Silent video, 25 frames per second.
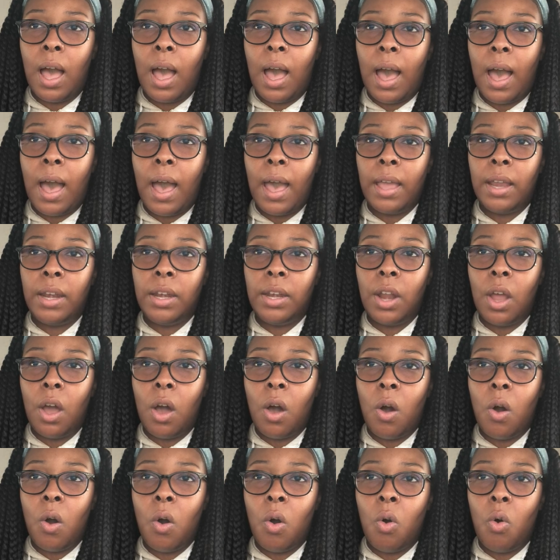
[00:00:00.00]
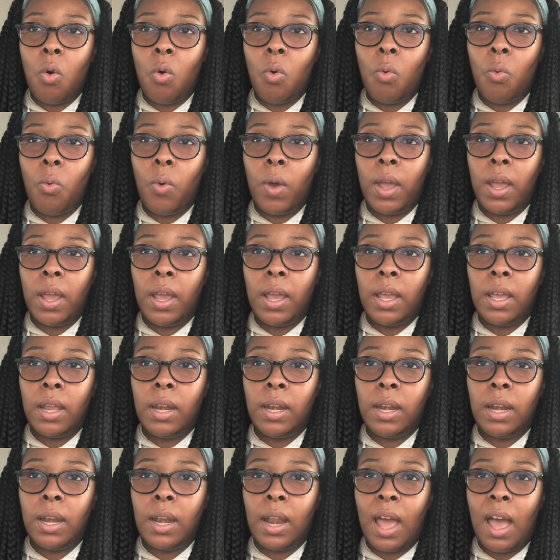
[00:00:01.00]
I know
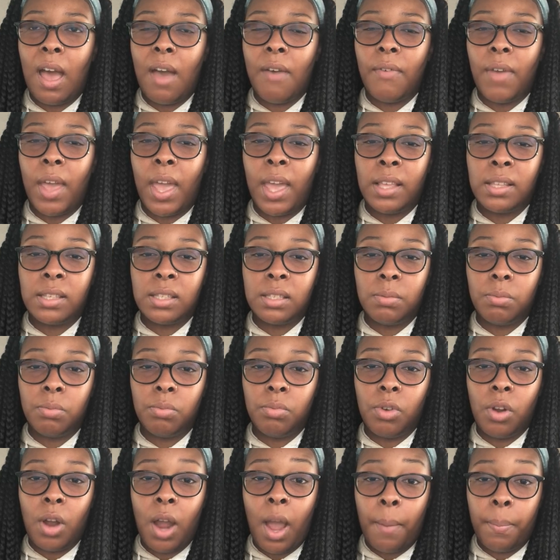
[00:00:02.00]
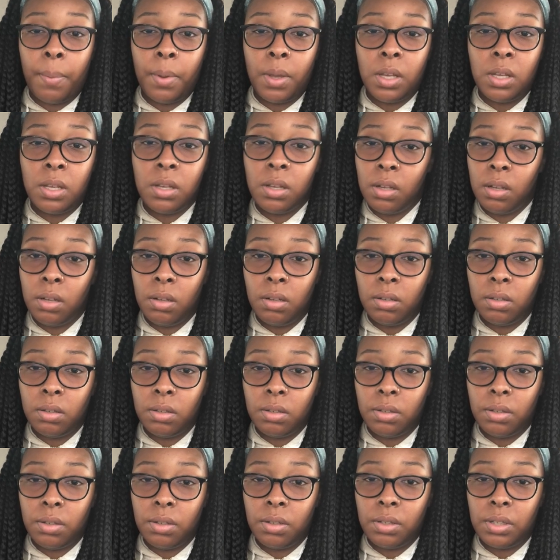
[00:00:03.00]
when I've ate some crappy
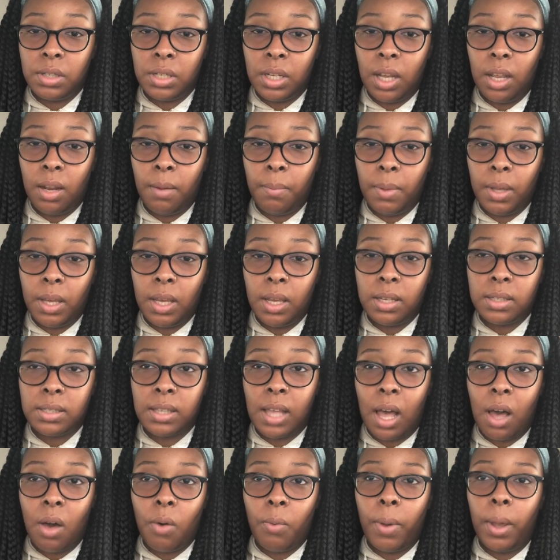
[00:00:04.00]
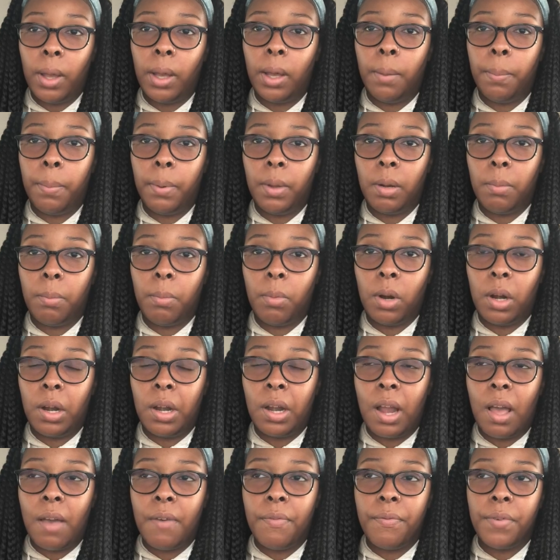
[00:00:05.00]
shit, because I'll wake up in the
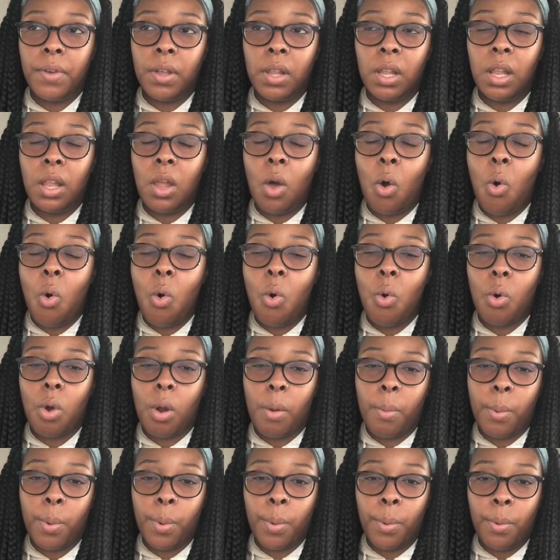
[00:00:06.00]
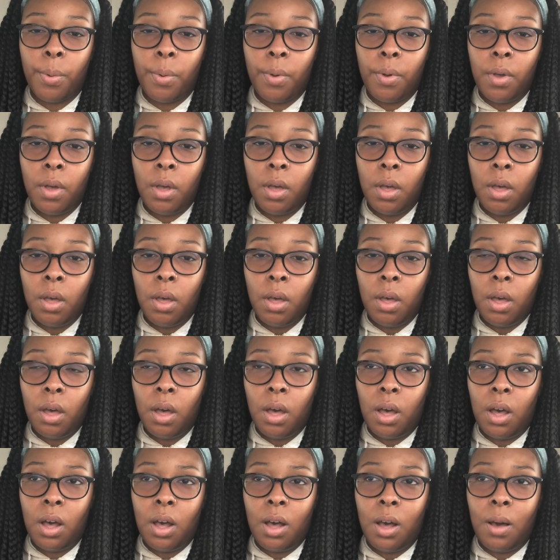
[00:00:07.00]
morning and I feel horrible.
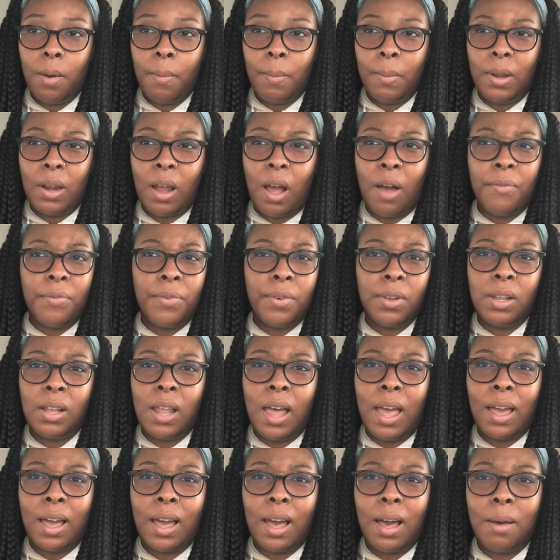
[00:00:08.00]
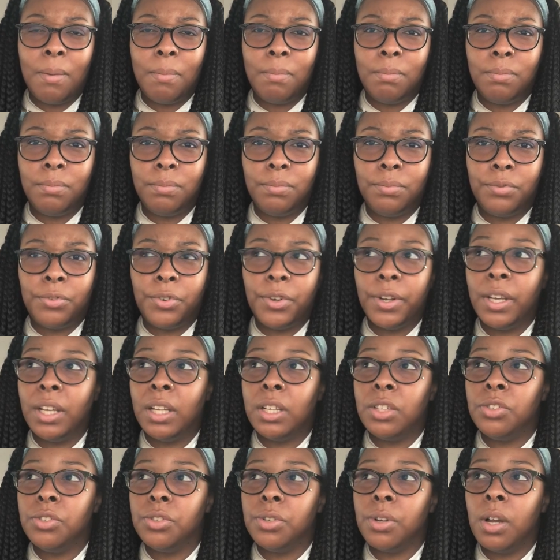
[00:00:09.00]
And I'll feel like I'm
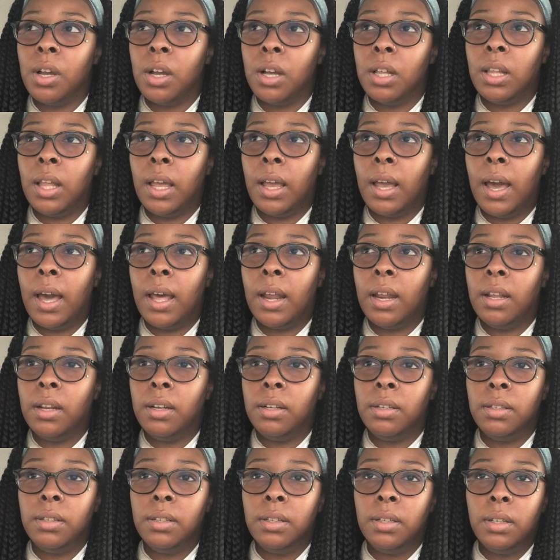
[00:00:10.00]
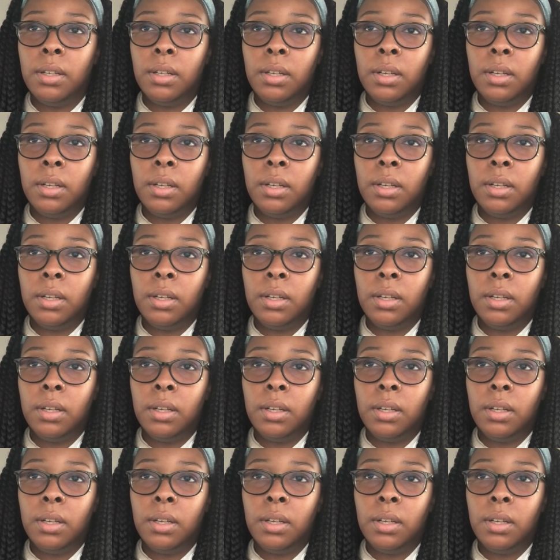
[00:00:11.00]
freaking drunk, like I done